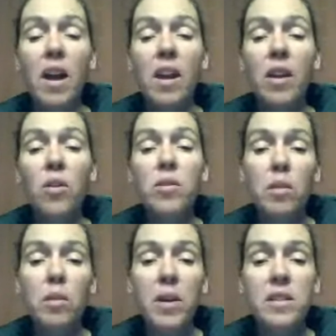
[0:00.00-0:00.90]

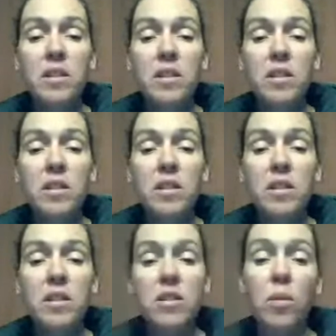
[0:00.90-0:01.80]
wholesale prices are
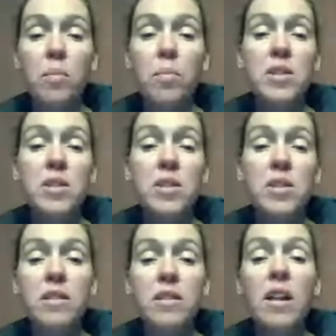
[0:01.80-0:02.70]

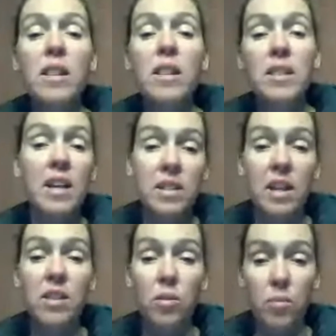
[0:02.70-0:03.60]
24%
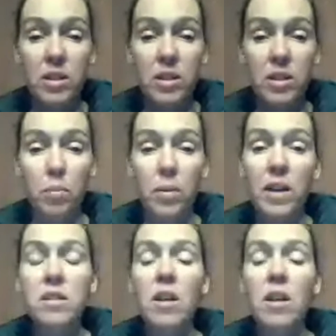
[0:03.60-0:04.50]
less than the retail
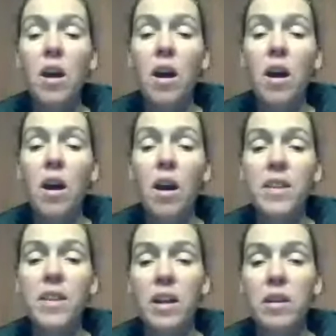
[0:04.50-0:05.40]
price of
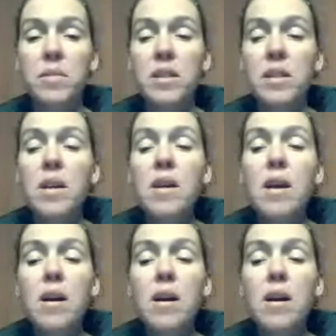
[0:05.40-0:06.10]
the items.